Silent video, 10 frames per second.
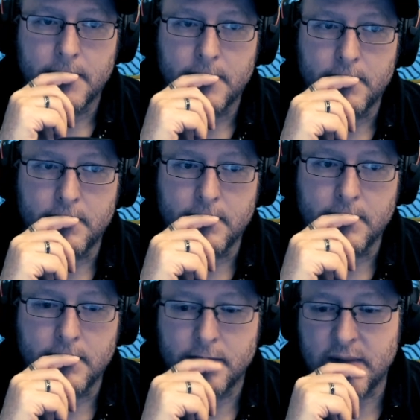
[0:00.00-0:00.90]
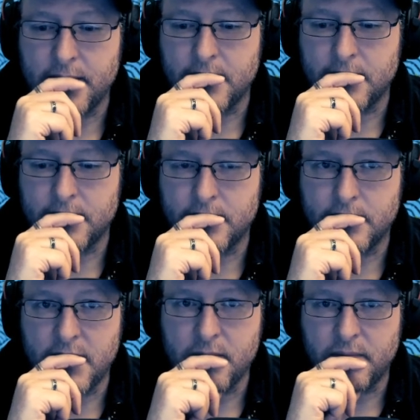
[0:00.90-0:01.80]
Hmm, damn.
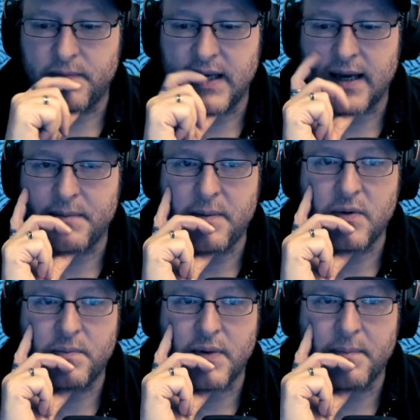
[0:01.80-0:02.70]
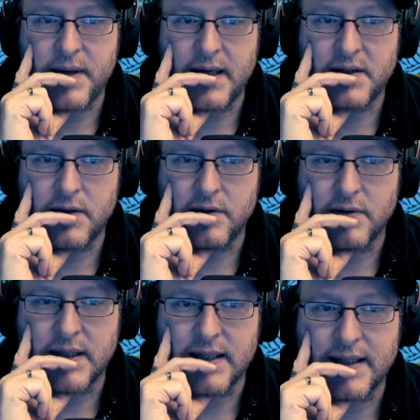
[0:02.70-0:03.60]
We, yeah, maybe I'm being too
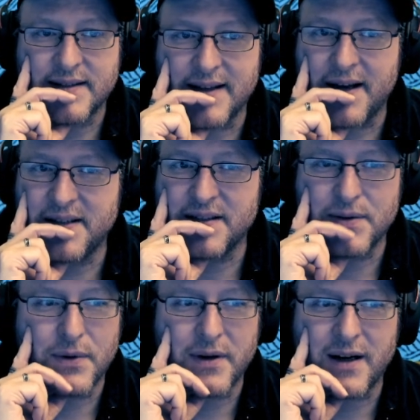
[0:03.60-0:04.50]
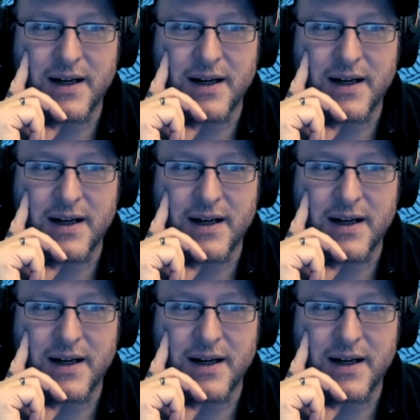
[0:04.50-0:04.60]
greedy. It's like I just thought, oh, I